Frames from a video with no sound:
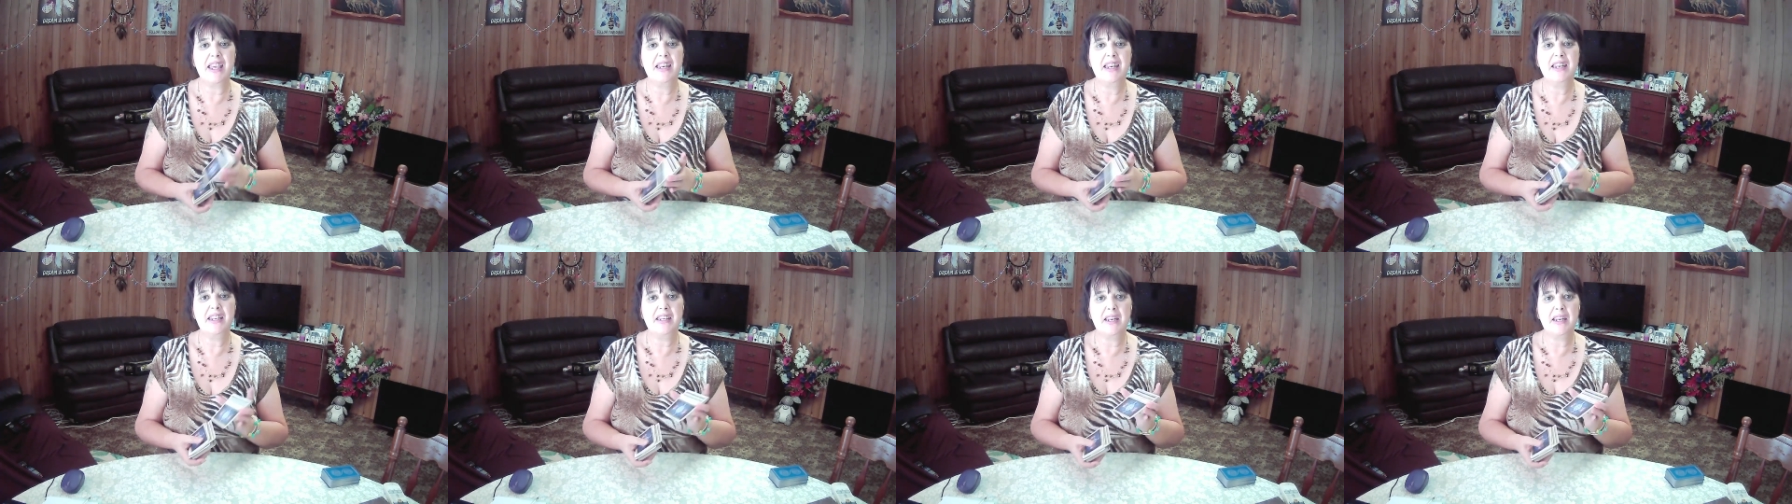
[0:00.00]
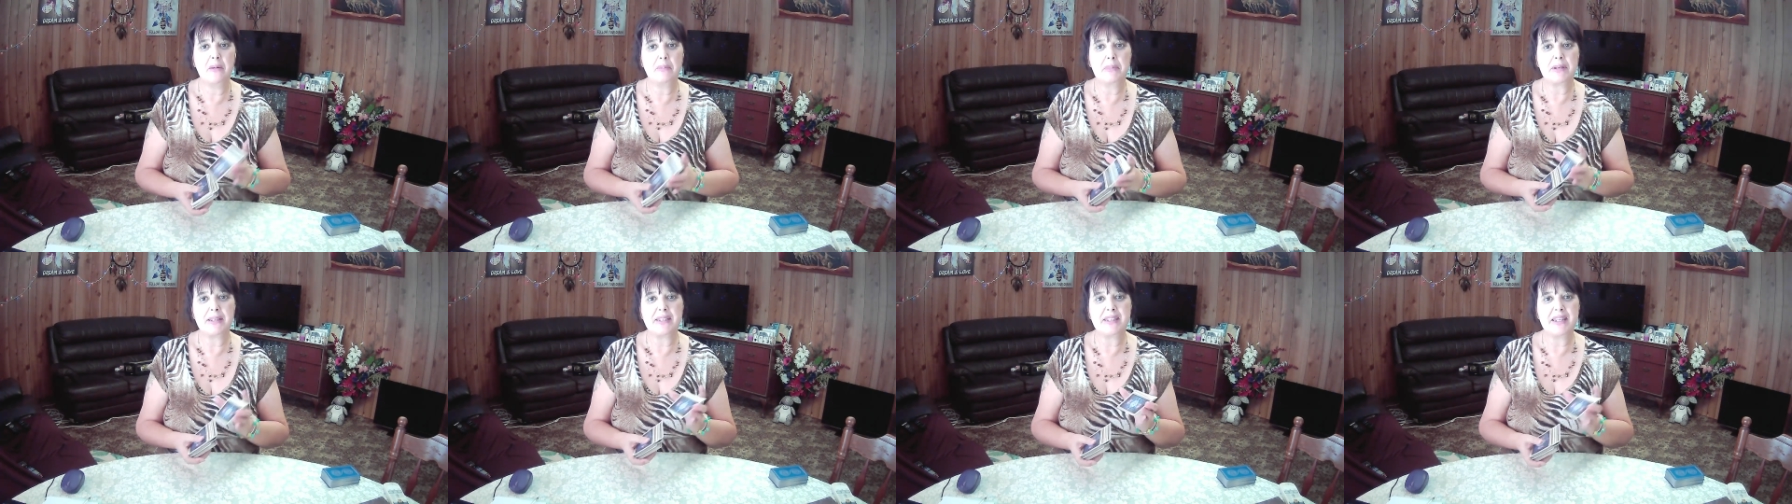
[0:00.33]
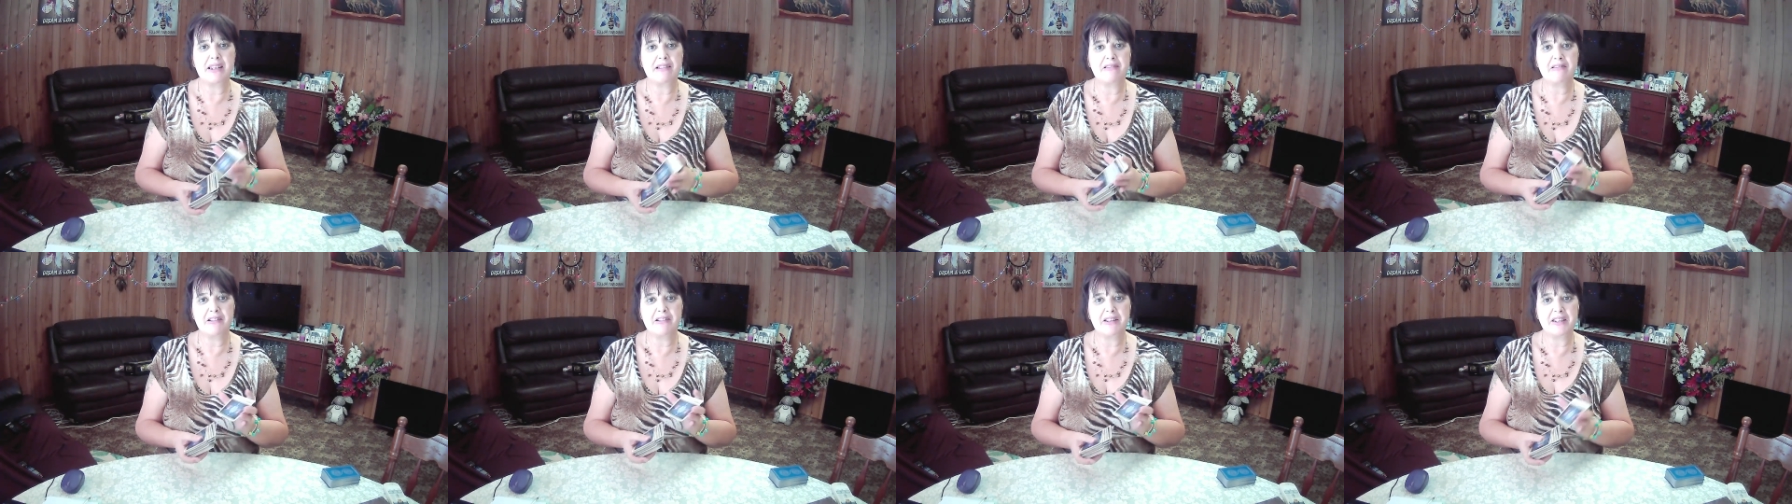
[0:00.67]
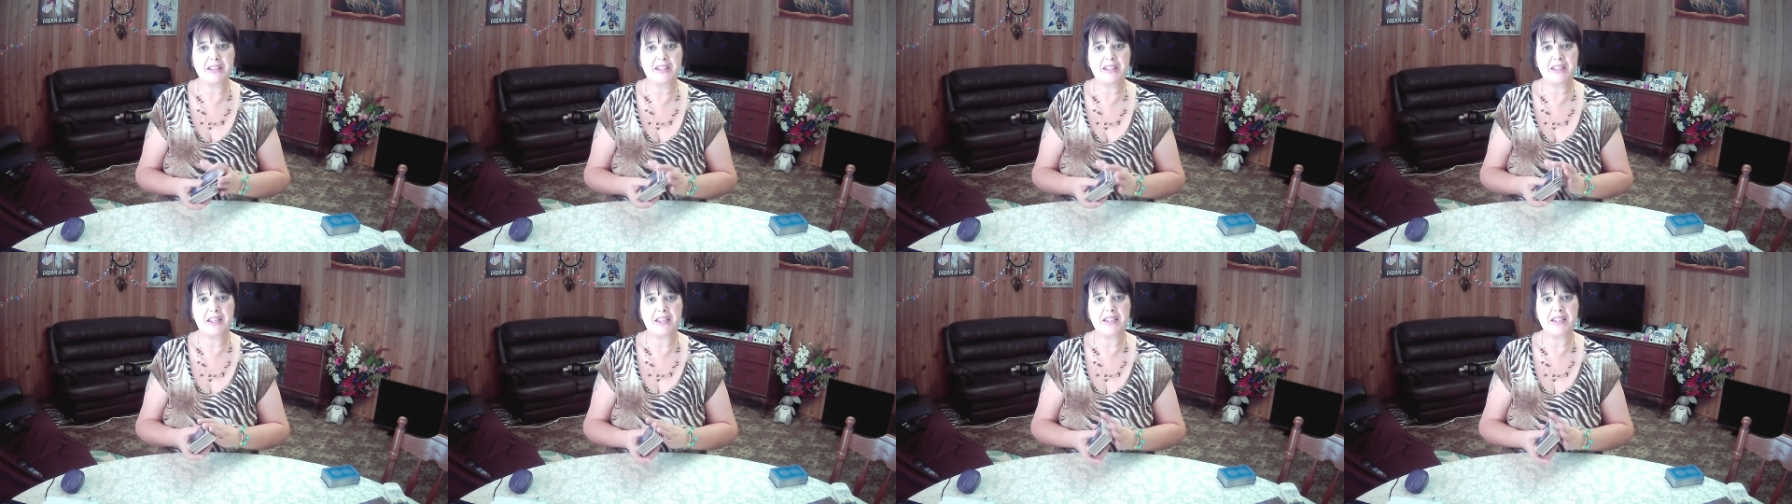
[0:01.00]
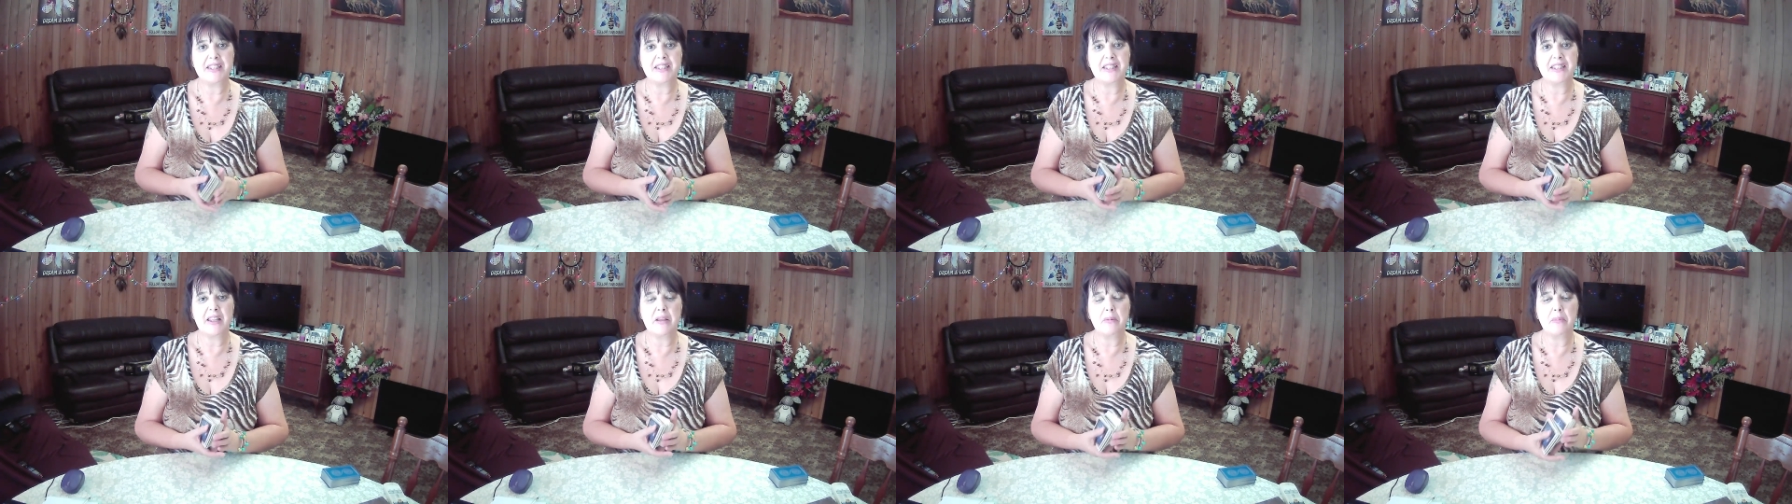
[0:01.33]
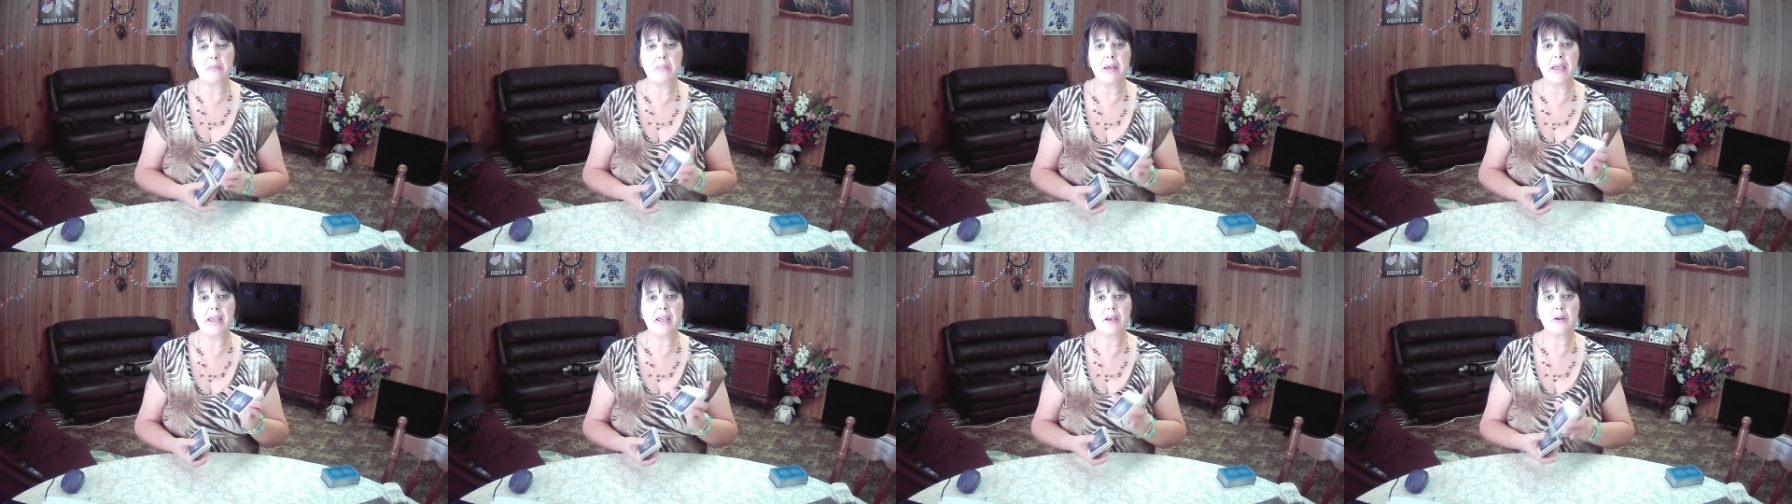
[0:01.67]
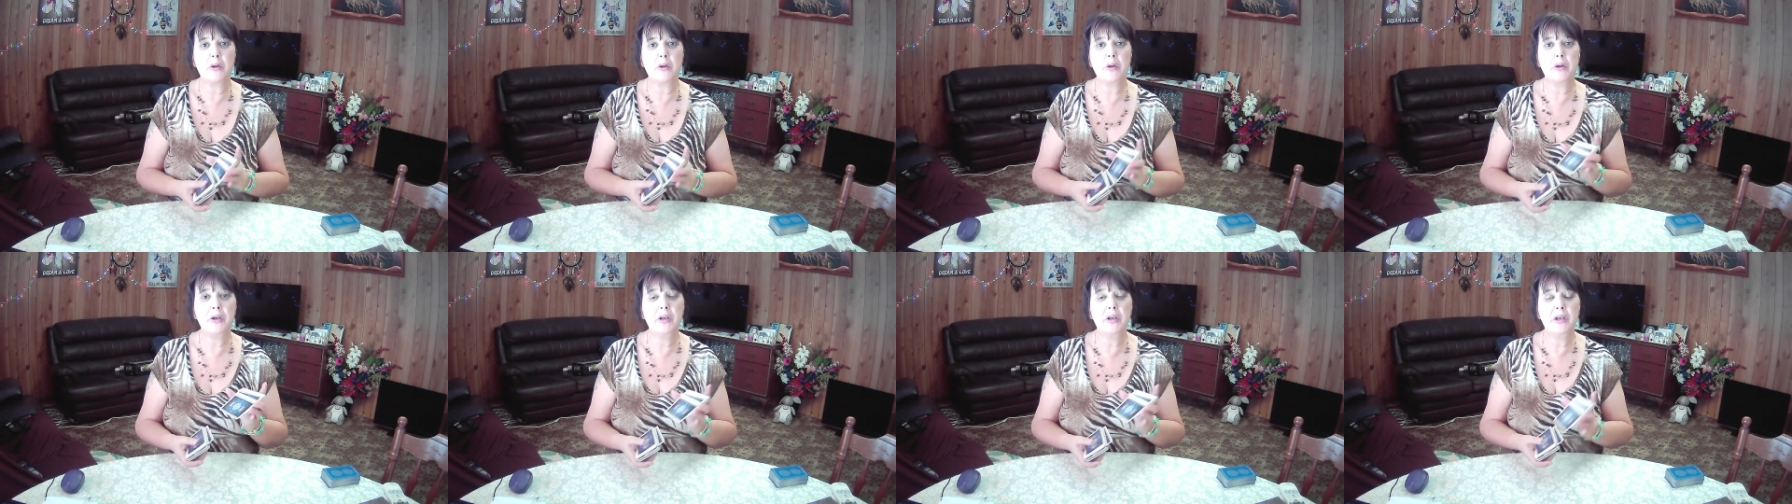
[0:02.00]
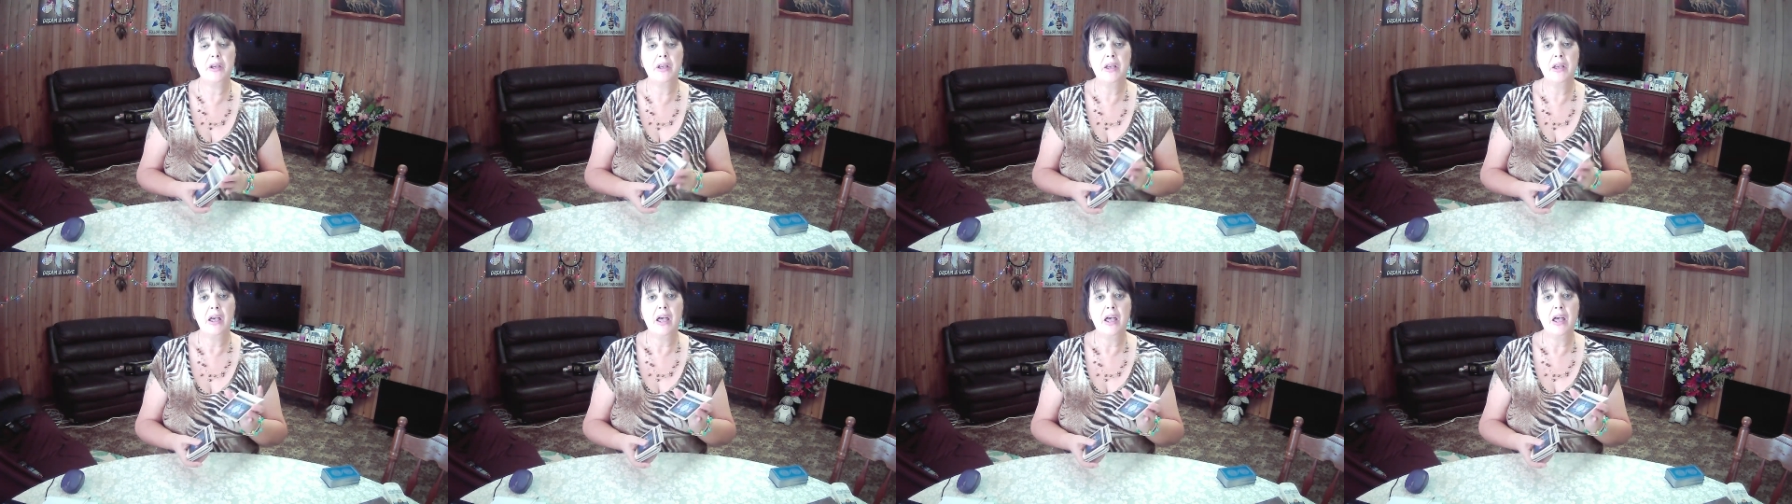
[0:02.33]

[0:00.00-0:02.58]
any number synchronicities that may occur,